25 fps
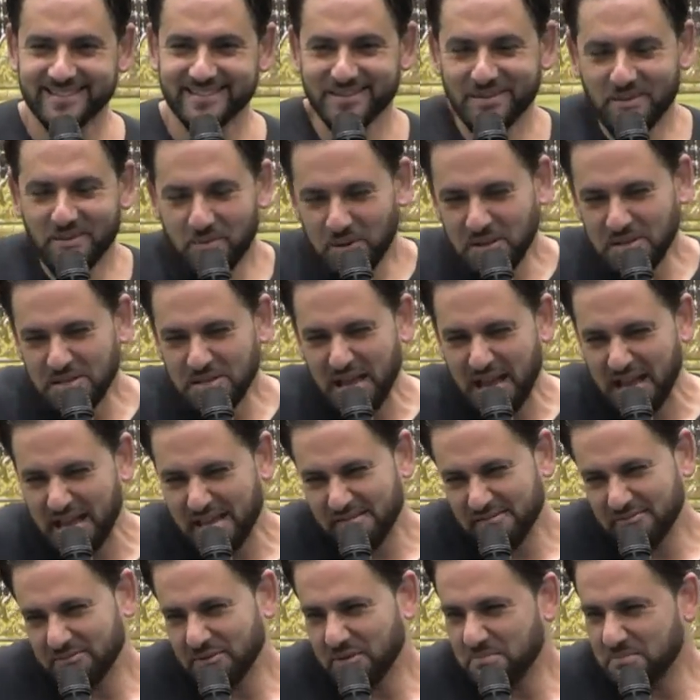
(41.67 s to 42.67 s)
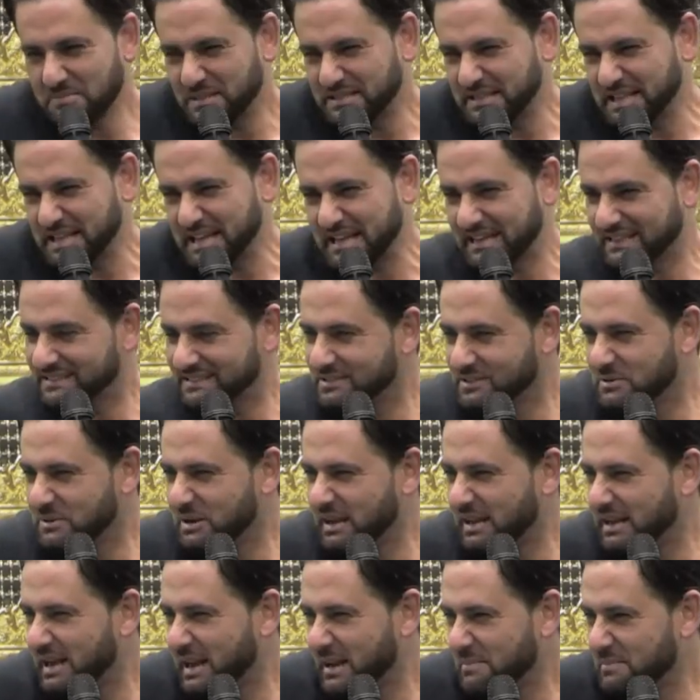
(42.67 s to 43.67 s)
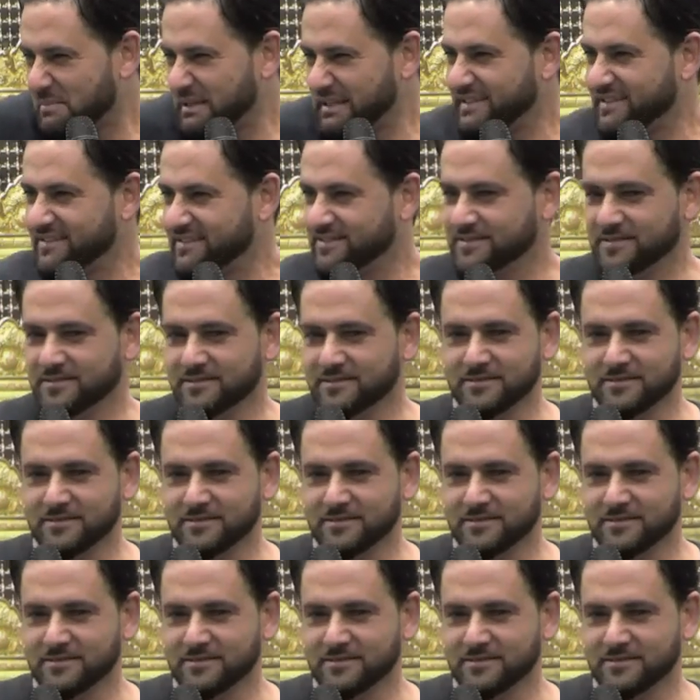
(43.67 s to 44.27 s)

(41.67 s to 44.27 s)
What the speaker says: That one day, one mistake, it's okay. Not a big deal.